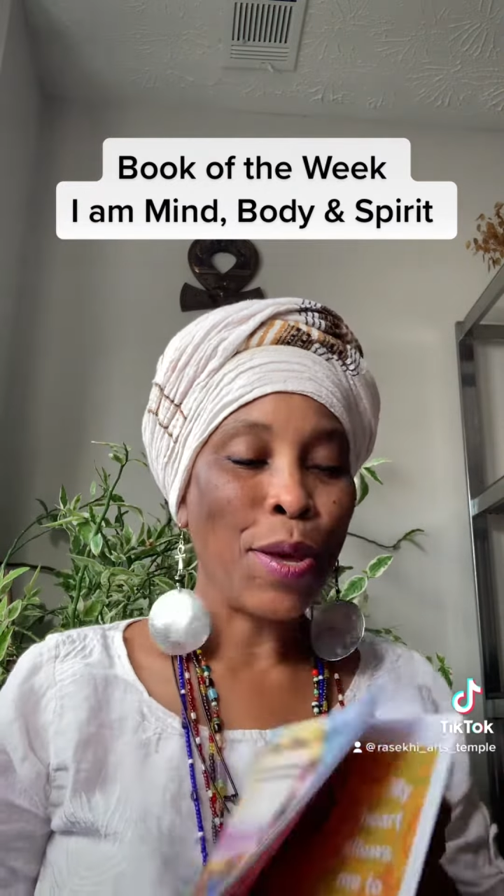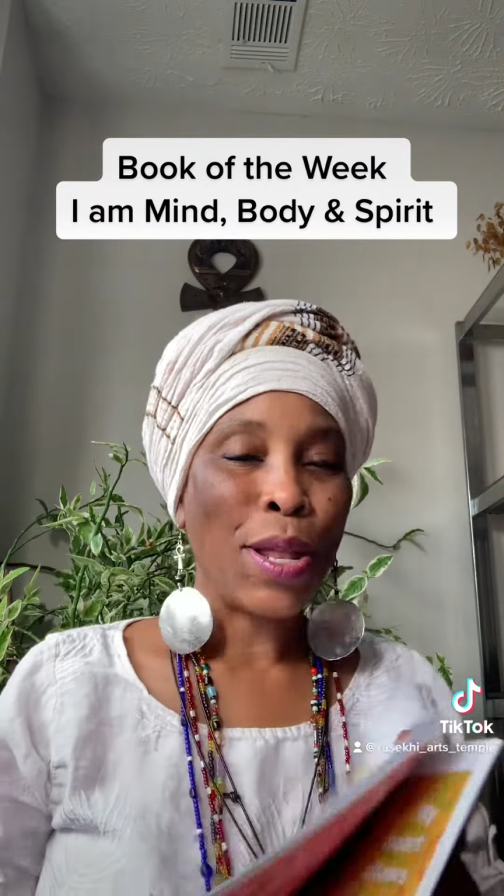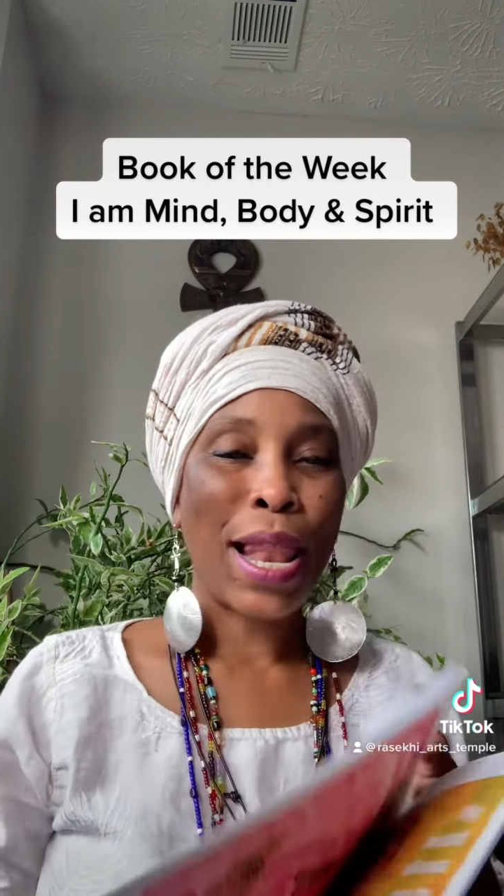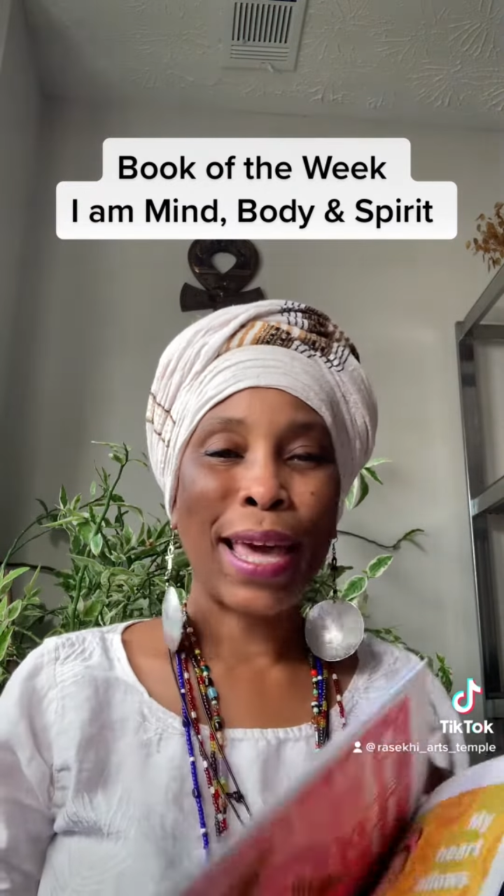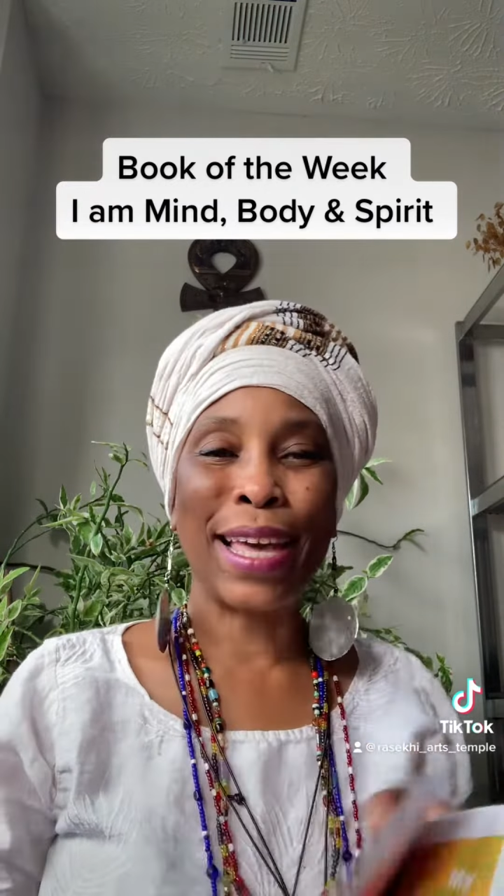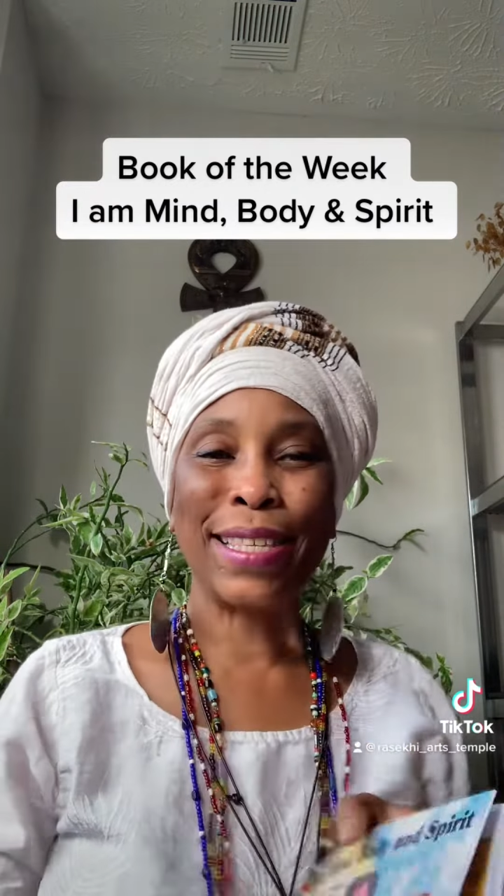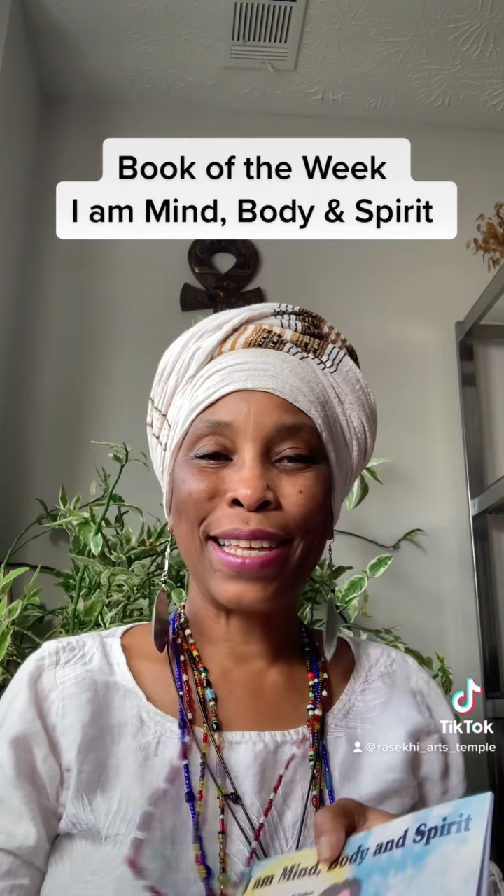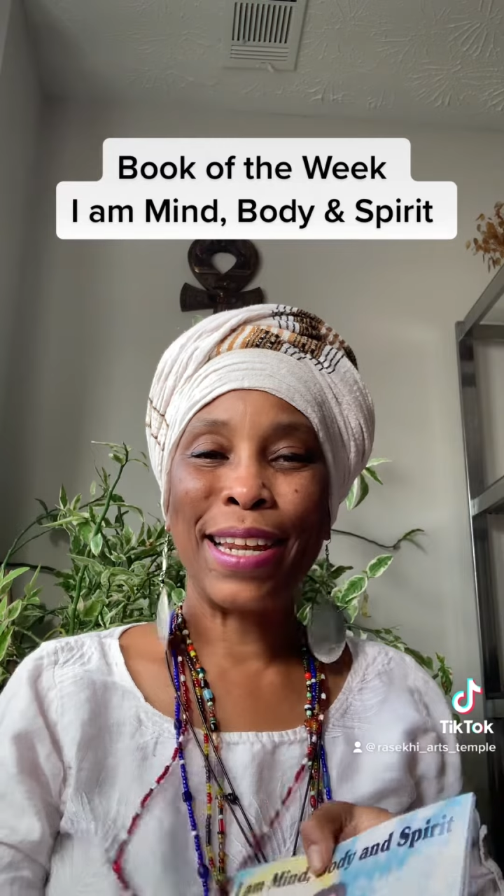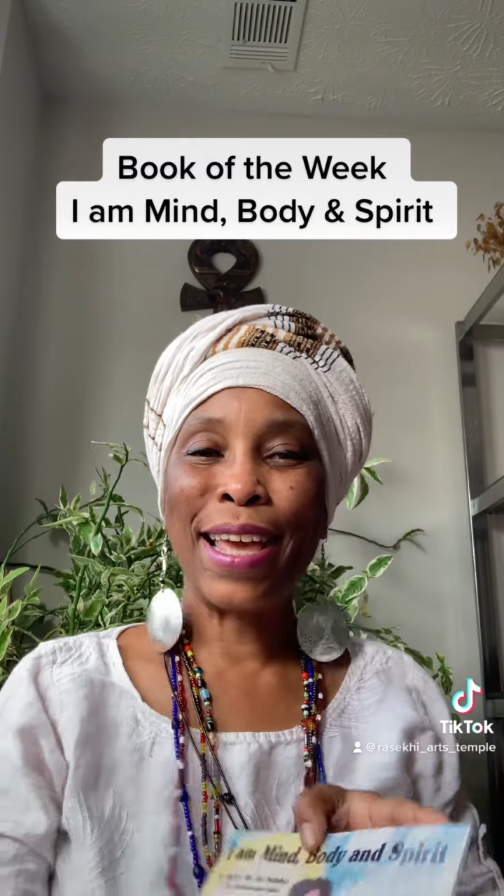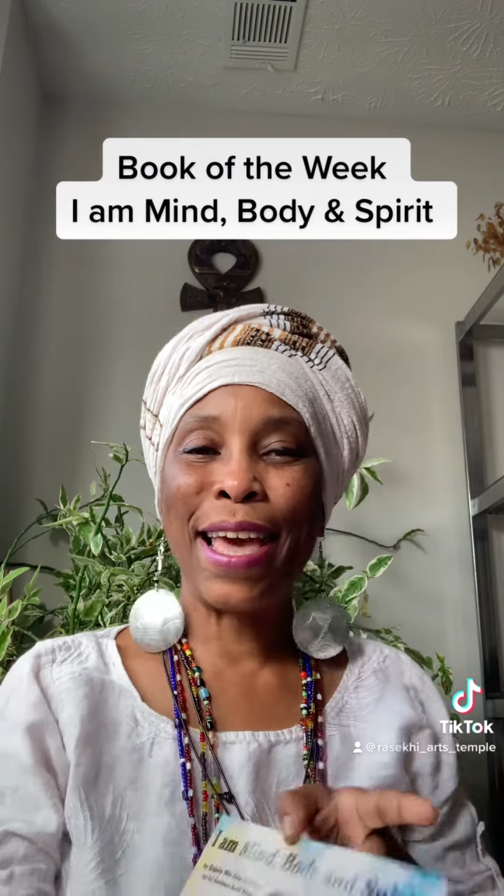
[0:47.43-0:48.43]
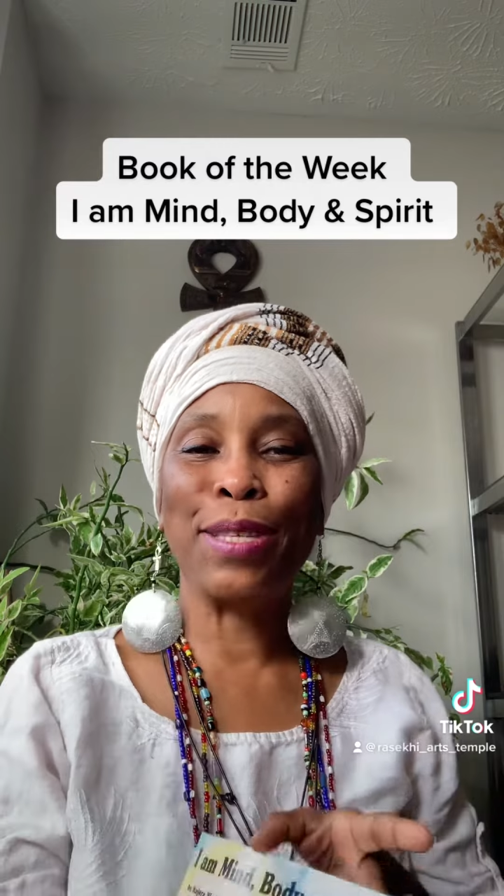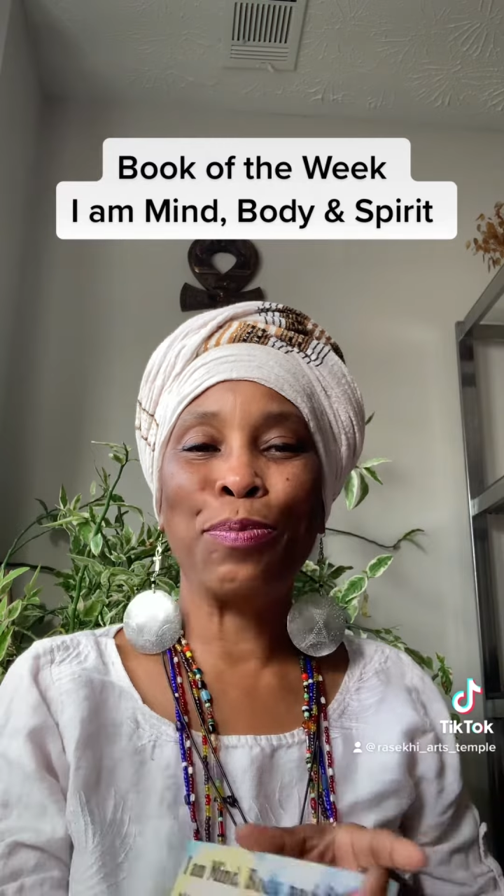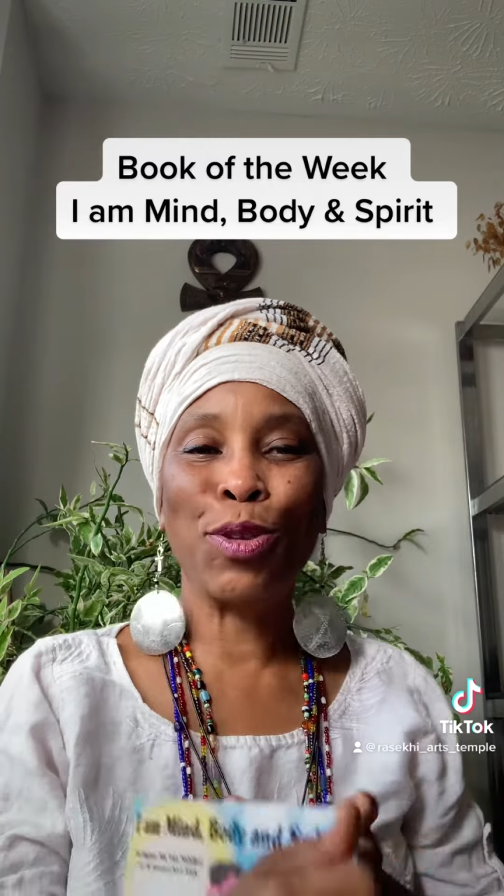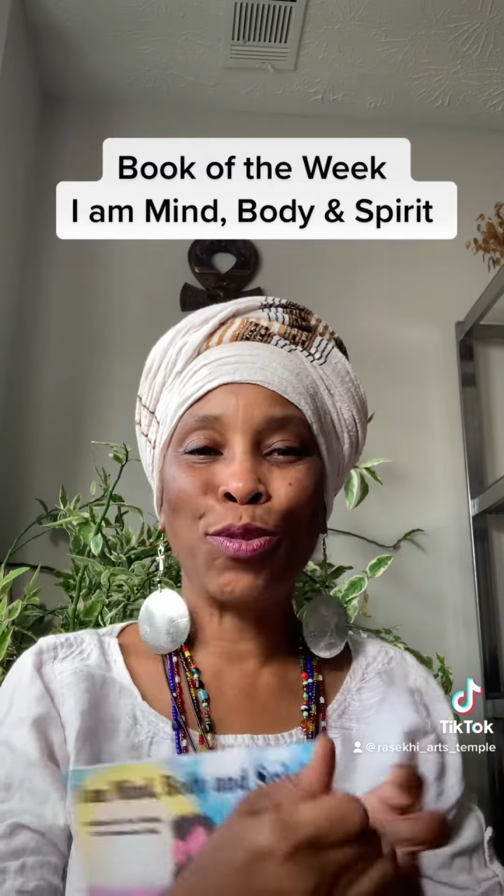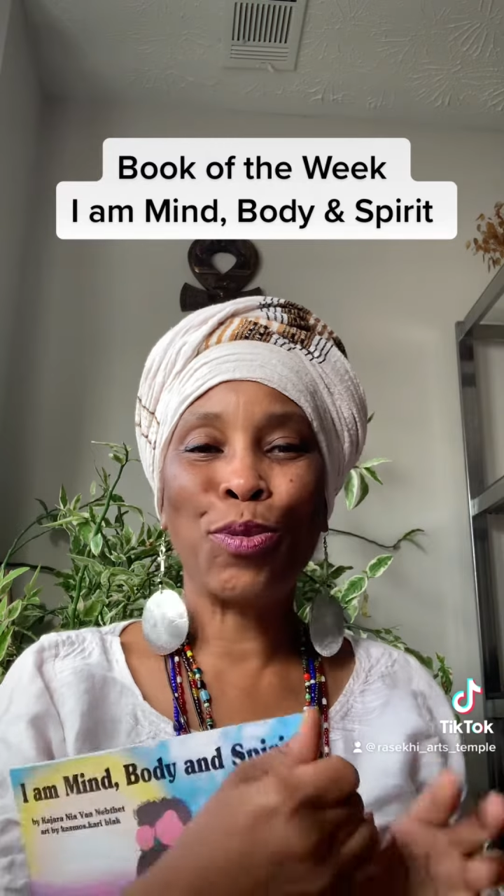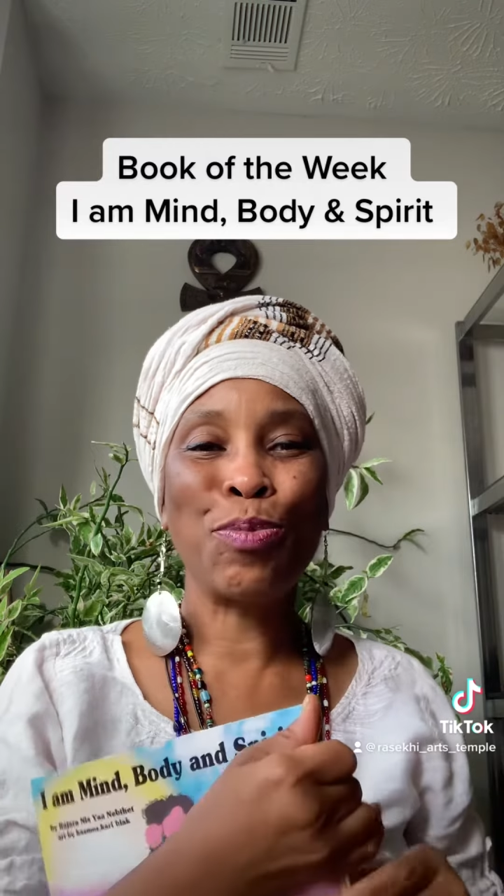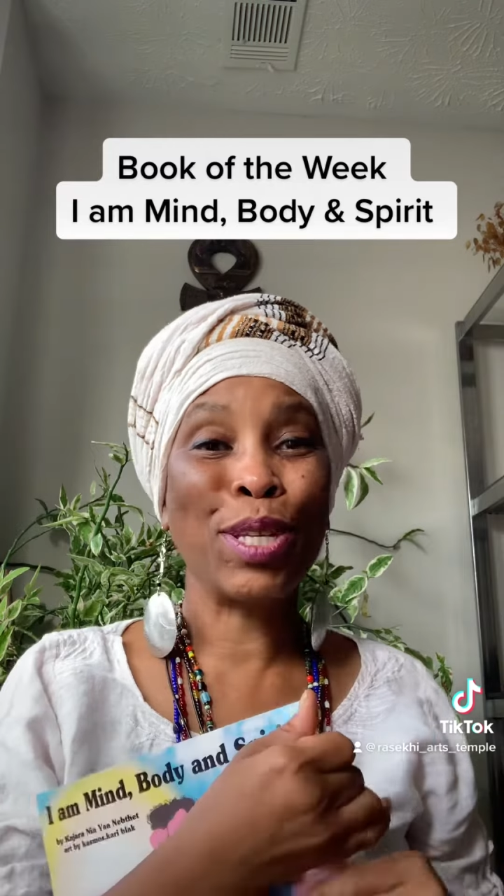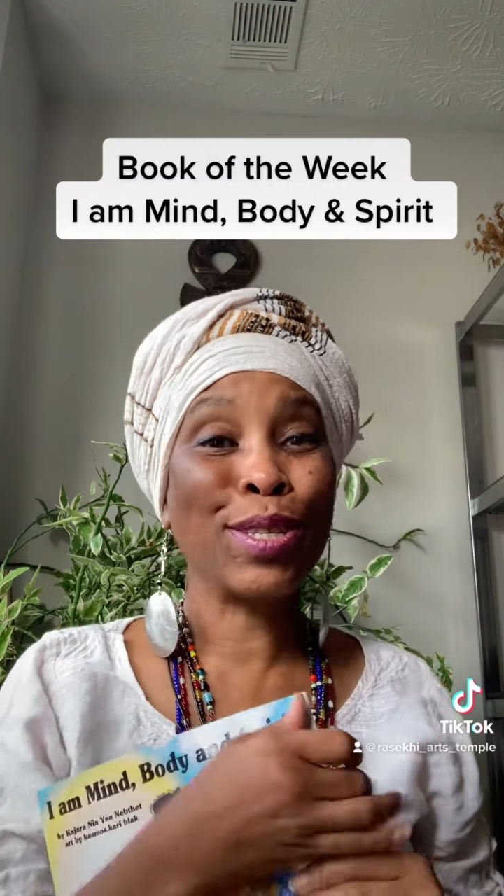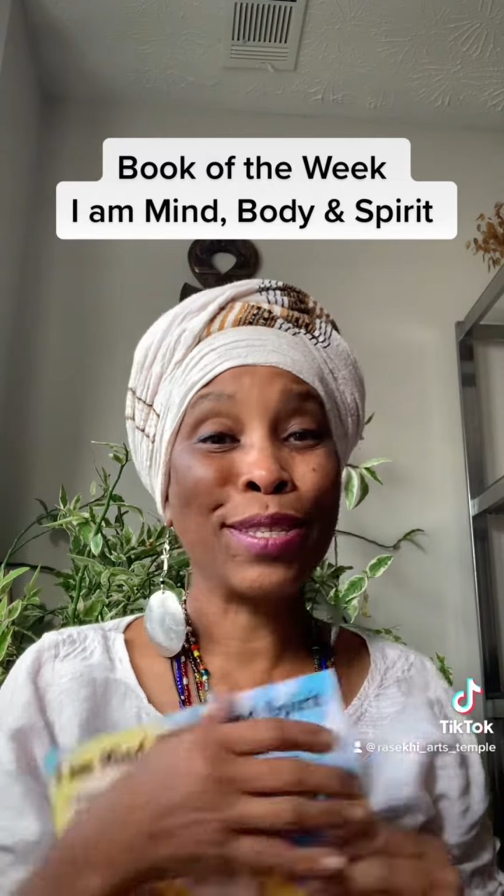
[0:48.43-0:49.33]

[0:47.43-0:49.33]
Like I said, it has beautiful pictures.